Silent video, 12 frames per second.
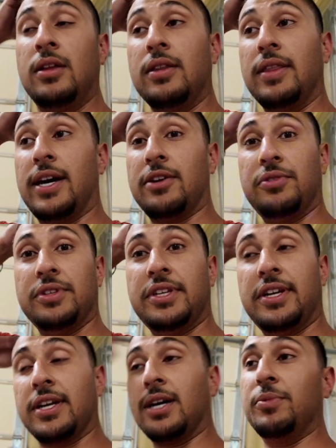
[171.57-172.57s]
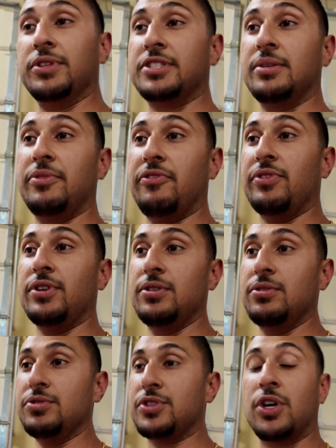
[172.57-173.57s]
not only did it come with some of
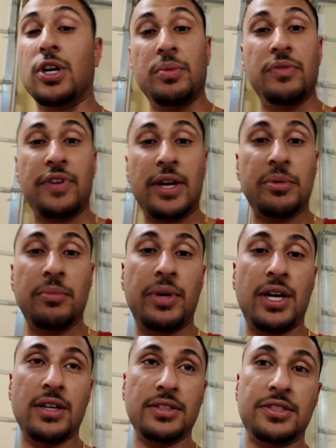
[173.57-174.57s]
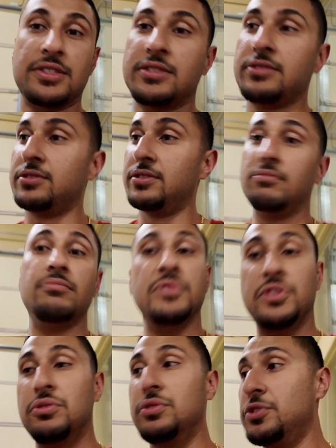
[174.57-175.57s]
those carbon fiber mods, or
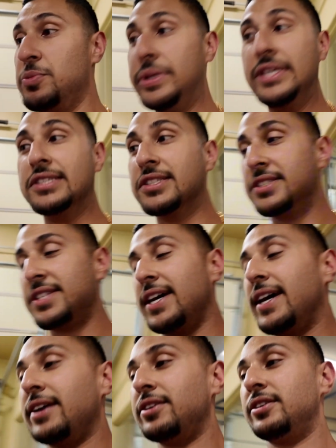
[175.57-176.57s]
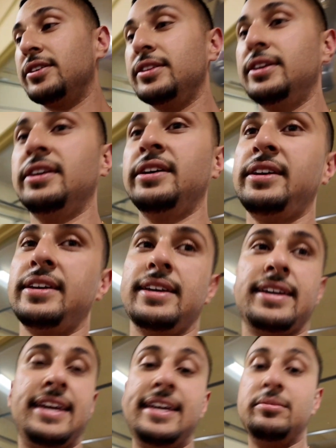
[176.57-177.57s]
you know, little pieces to add on,
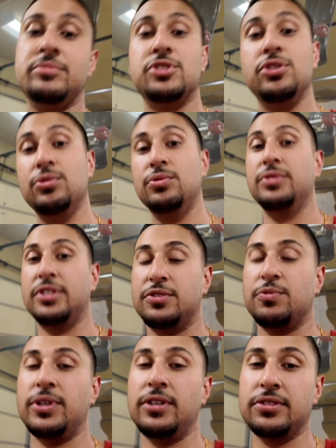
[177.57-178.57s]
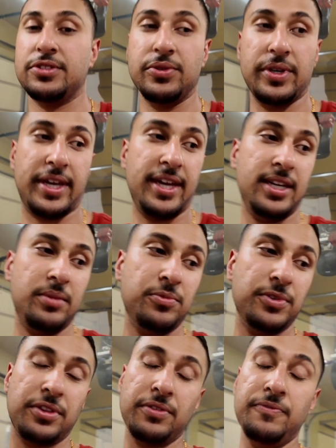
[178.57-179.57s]
it came tuned as well. So it came
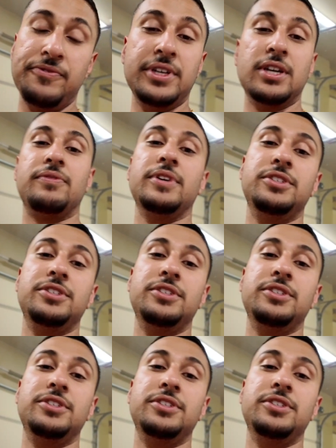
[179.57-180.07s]
with the VF